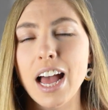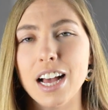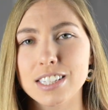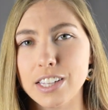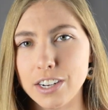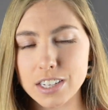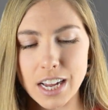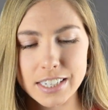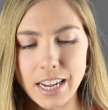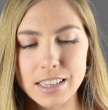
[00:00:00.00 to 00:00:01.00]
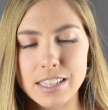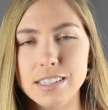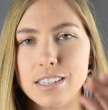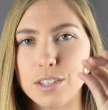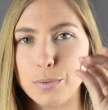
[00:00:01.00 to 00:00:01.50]
A scleral contact
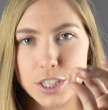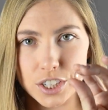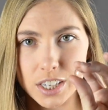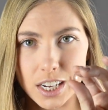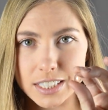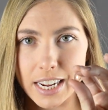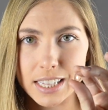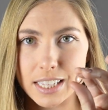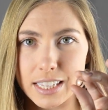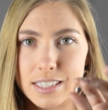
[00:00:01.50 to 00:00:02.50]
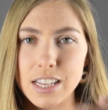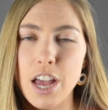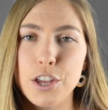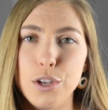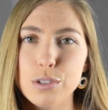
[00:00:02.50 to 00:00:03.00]
lens is a rigid contact lens
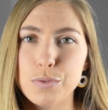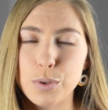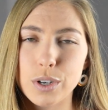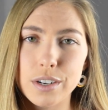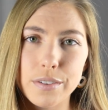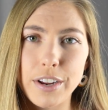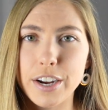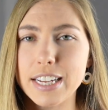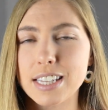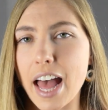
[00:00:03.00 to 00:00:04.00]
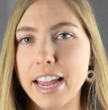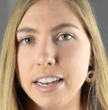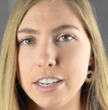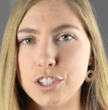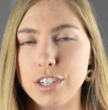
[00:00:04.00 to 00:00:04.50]
used for various eye
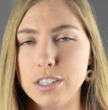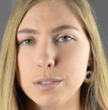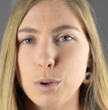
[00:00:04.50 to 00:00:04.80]
conditions,